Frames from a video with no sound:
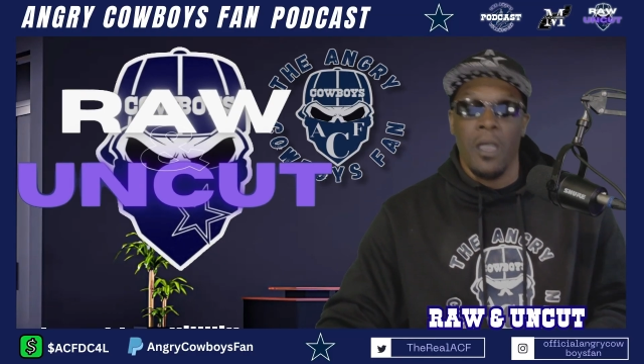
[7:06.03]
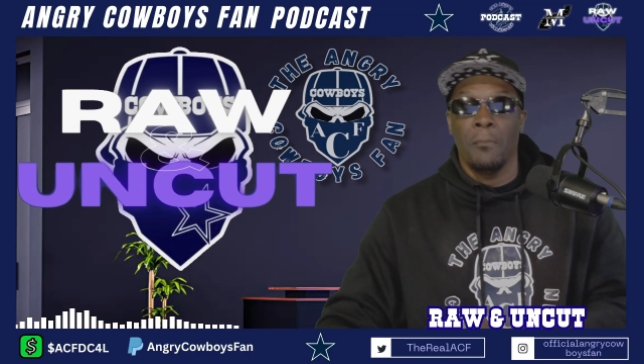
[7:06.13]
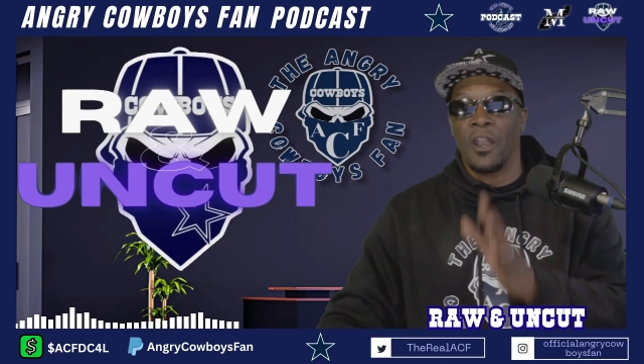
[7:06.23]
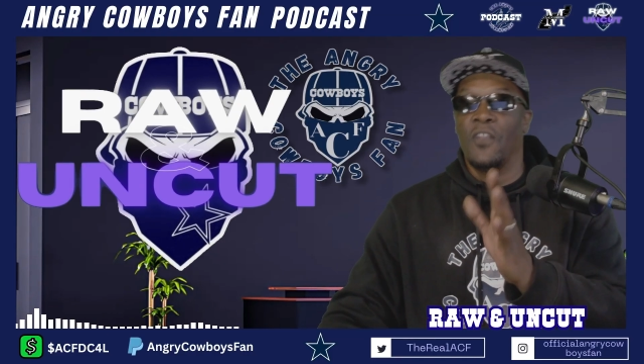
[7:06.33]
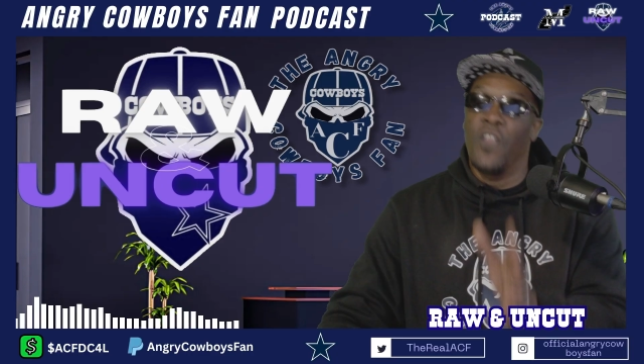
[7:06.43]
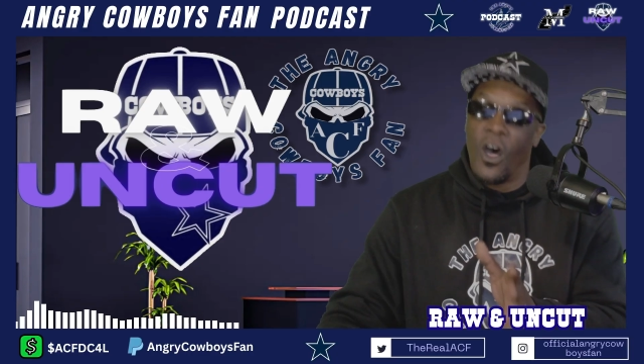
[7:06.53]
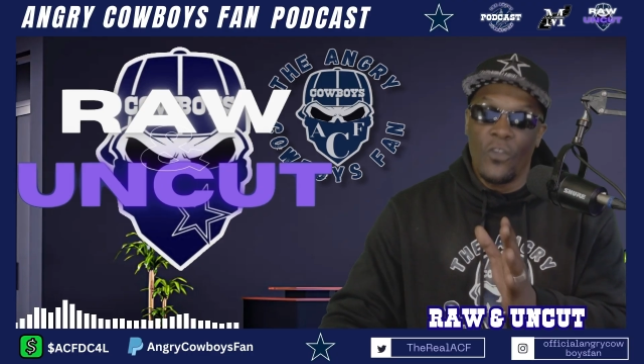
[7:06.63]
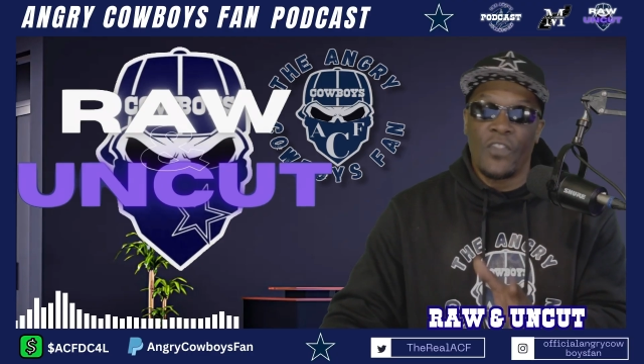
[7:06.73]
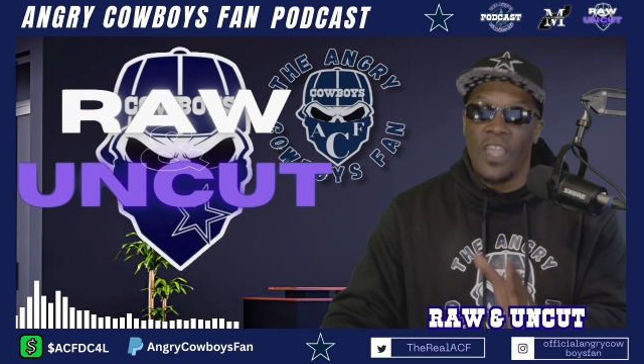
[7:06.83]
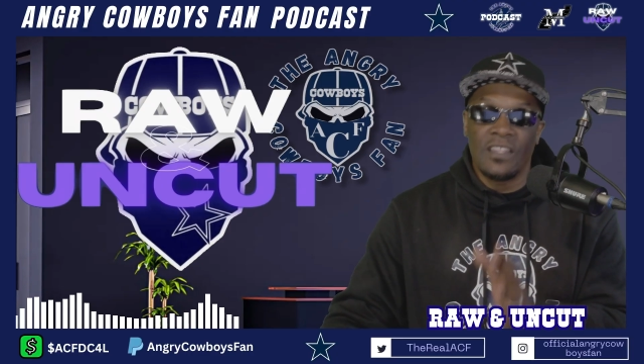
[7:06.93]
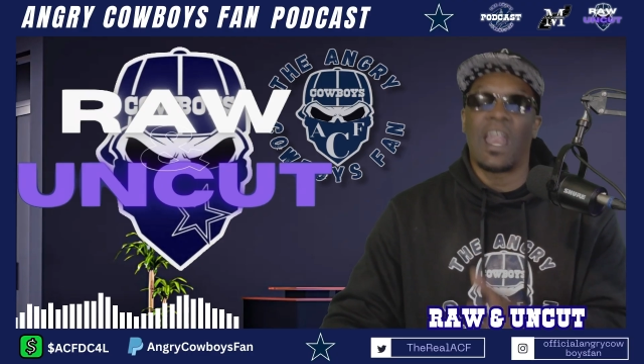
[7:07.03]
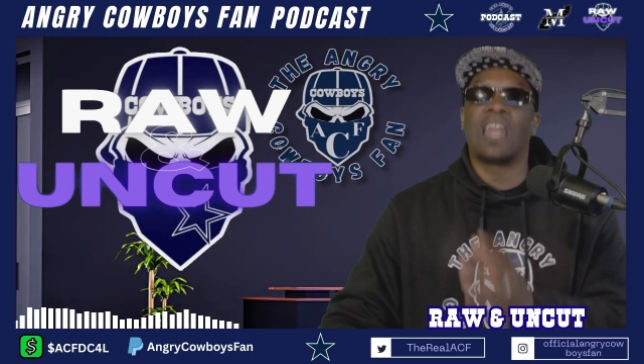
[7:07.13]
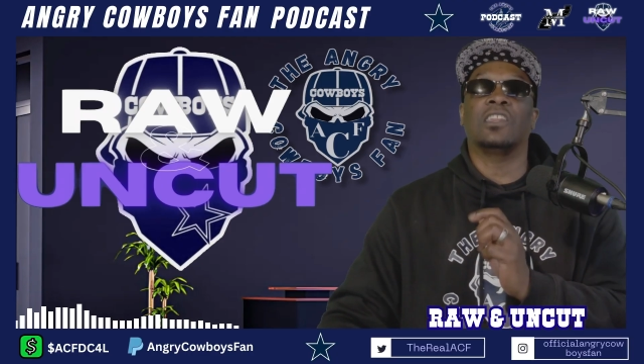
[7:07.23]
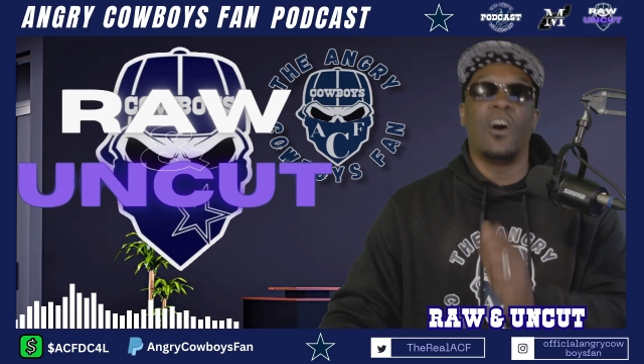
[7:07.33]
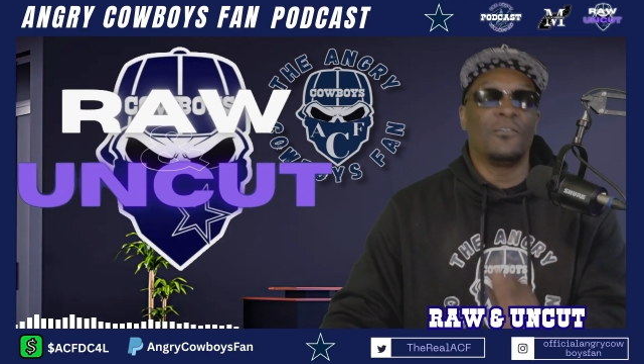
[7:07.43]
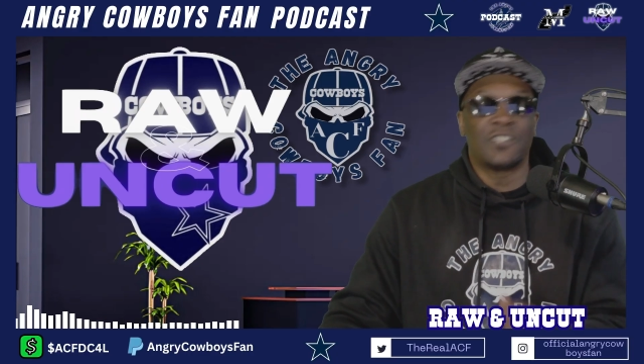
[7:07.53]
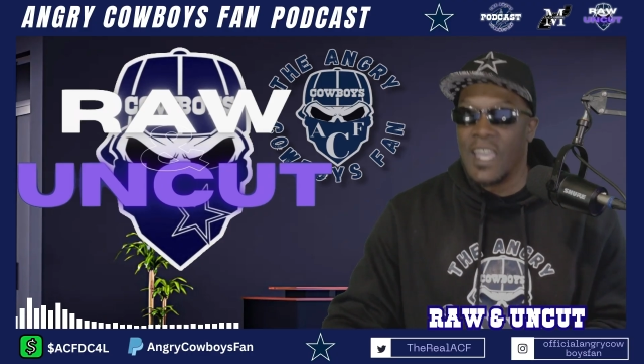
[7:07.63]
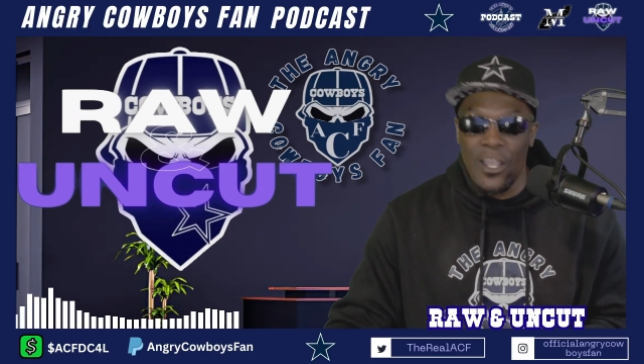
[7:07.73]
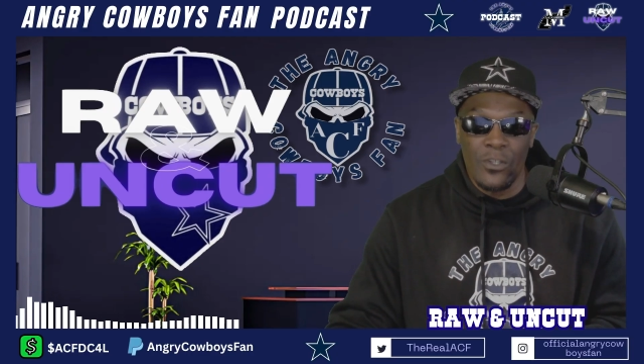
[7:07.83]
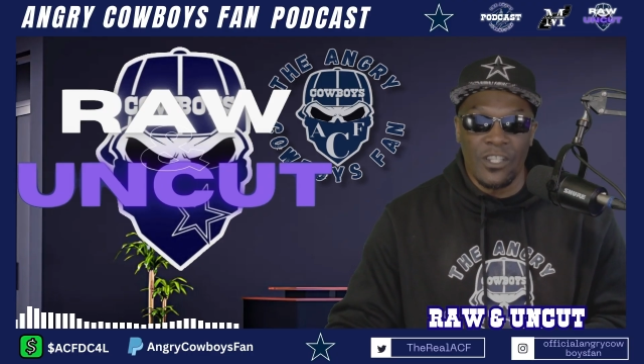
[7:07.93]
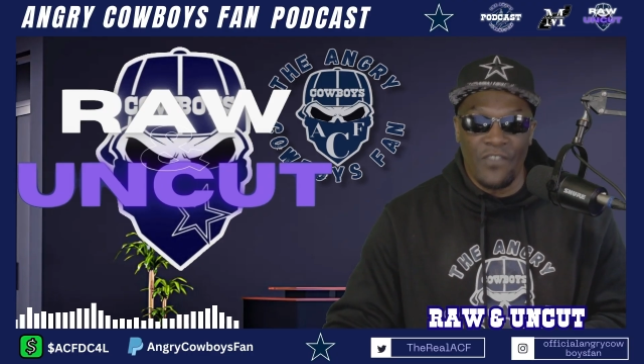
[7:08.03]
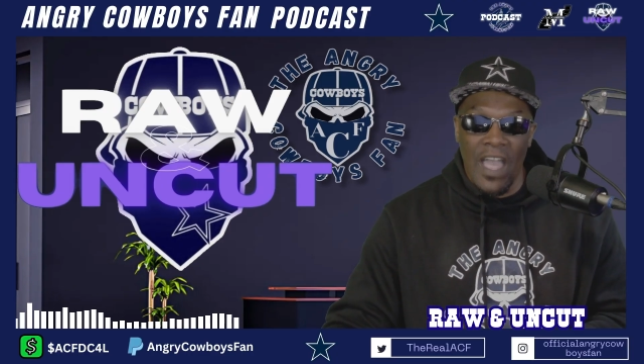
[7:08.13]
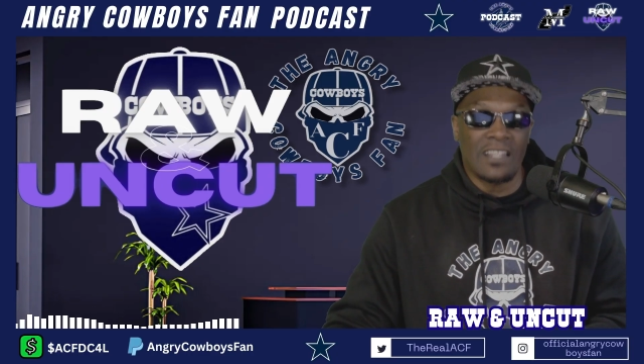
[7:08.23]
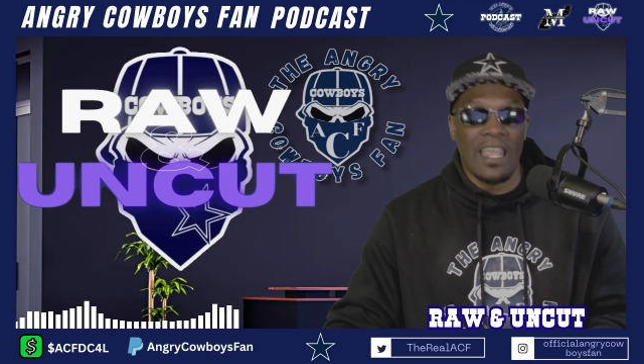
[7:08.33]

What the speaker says: But another thing that I love to hear is the fact